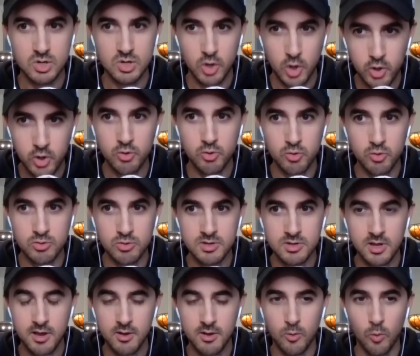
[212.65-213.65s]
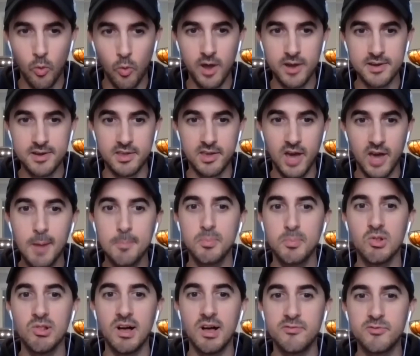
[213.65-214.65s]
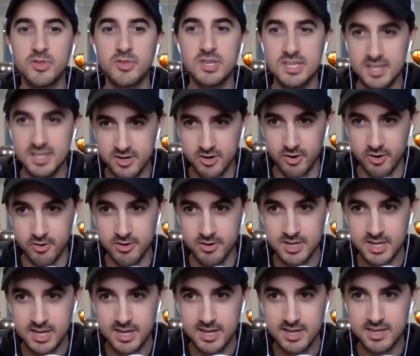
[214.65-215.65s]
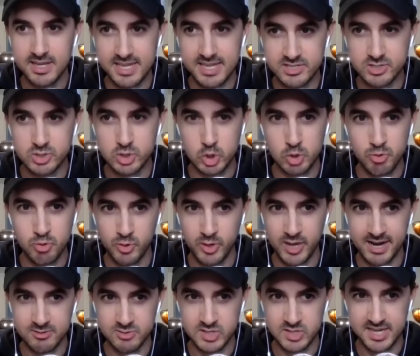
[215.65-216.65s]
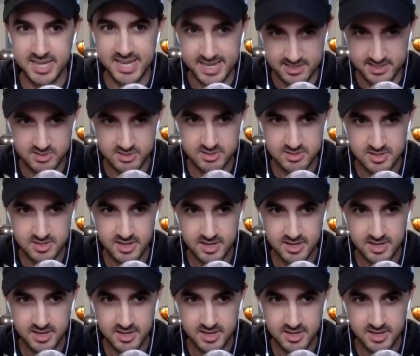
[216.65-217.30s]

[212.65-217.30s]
Who won Couple of the Year in 2008?